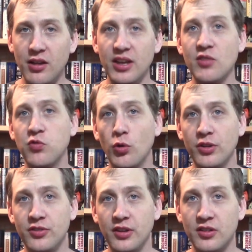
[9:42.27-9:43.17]
in
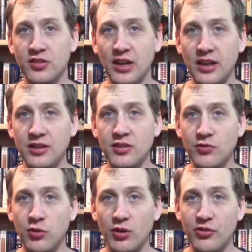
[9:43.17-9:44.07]
46 seconds and
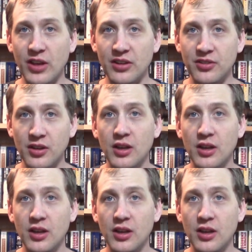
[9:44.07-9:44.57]
4/5,